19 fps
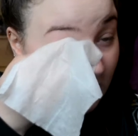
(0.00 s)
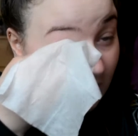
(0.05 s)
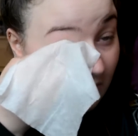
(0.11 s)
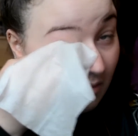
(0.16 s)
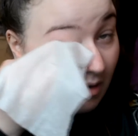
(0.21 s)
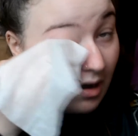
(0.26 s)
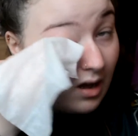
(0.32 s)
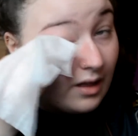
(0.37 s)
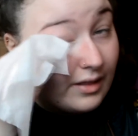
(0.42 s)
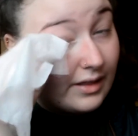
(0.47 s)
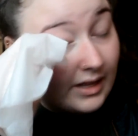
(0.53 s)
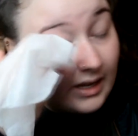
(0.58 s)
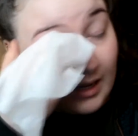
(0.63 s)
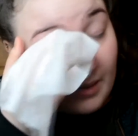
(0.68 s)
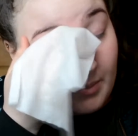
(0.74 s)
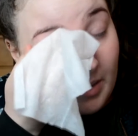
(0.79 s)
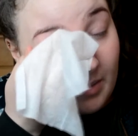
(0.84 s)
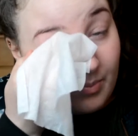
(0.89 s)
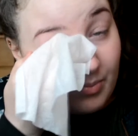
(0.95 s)
you know what? I think
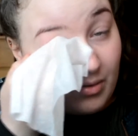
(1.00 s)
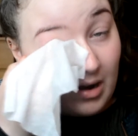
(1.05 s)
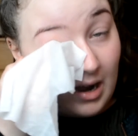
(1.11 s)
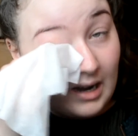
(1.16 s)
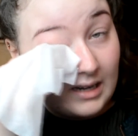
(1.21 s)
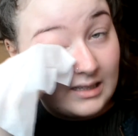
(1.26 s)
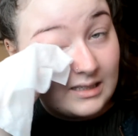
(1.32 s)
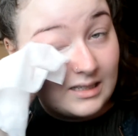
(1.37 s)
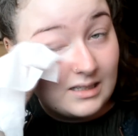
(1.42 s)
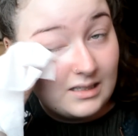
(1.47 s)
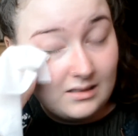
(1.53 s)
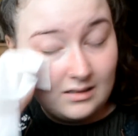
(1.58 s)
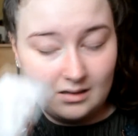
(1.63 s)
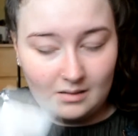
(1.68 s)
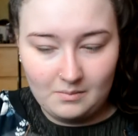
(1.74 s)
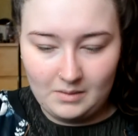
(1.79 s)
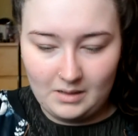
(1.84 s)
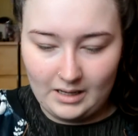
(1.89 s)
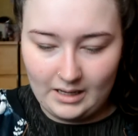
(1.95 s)
I might practice
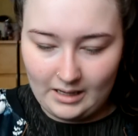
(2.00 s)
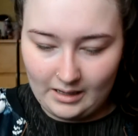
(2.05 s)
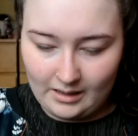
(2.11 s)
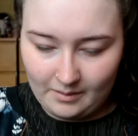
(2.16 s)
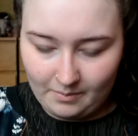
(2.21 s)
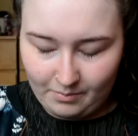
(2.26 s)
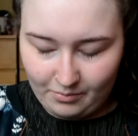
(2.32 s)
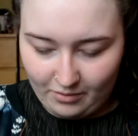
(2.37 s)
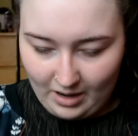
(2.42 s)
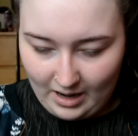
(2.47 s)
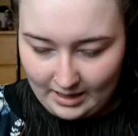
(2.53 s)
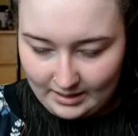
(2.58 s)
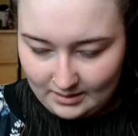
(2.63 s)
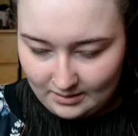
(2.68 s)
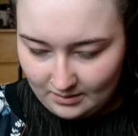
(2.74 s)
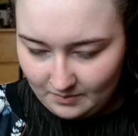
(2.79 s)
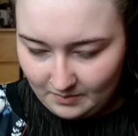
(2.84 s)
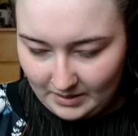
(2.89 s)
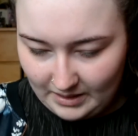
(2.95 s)
some like
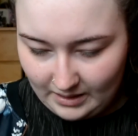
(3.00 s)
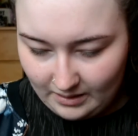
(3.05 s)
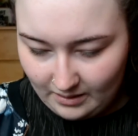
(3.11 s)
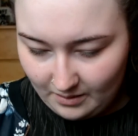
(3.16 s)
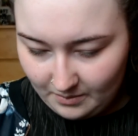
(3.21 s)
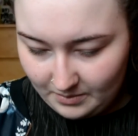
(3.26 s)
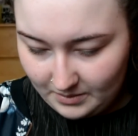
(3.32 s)
bridal makeup